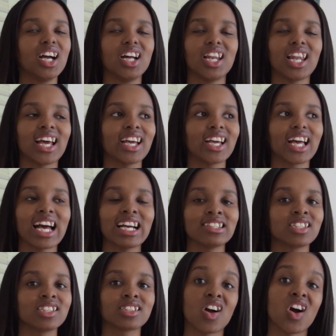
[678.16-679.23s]
like I
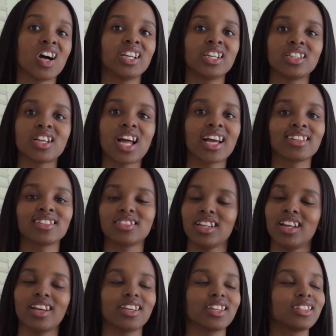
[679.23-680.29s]
just can't,
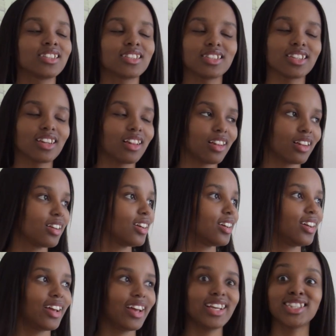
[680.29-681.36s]

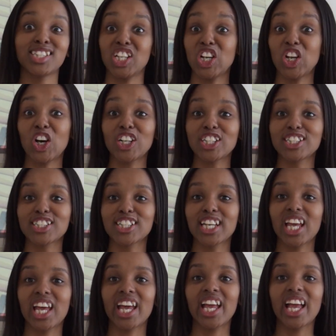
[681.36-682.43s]
it's a lot,
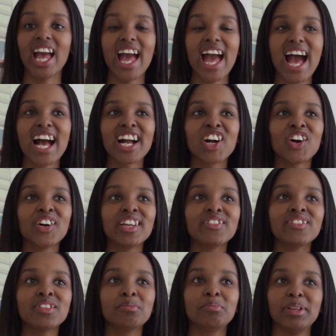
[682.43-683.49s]
okay? I can't
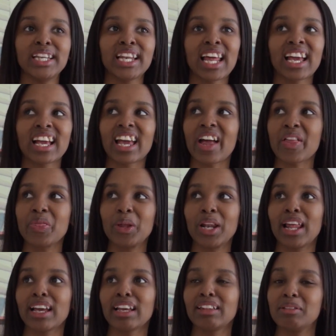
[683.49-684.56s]
even be like at
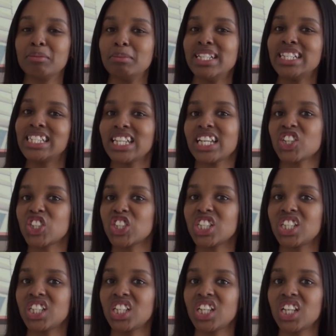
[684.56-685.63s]
the meat
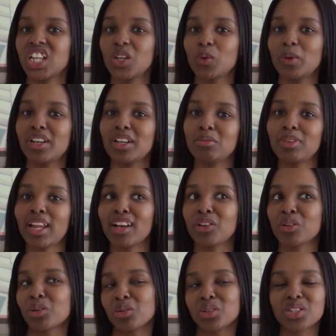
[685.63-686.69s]
section when I'm
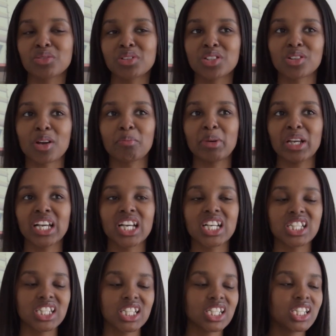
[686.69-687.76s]
like grocery shopping
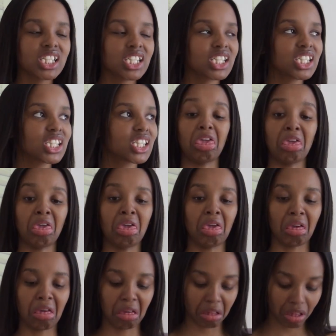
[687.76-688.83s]
because it's just ugh.